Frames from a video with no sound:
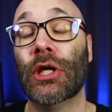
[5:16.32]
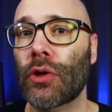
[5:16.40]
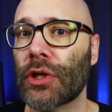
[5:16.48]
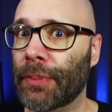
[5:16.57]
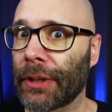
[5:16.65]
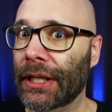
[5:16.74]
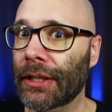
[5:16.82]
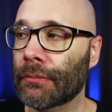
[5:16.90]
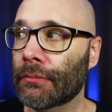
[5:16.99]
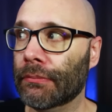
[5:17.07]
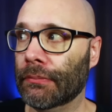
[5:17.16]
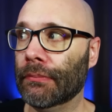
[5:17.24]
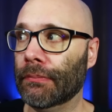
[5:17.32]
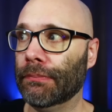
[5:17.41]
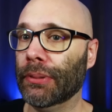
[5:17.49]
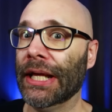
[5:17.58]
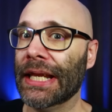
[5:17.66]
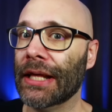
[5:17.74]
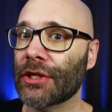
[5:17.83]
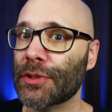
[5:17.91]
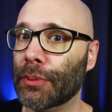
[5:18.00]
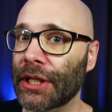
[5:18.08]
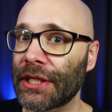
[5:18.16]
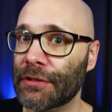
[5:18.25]
Can you explain it in plain
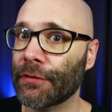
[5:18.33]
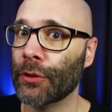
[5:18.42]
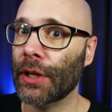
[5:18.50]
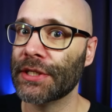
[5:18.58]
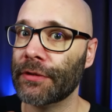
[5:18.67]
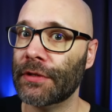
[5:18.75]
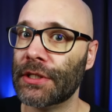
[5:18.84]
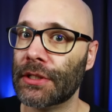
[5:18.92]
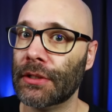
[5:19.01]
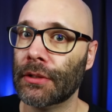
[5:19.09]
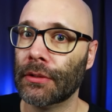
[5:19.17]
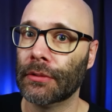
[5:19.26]
English, please, for the rest of us?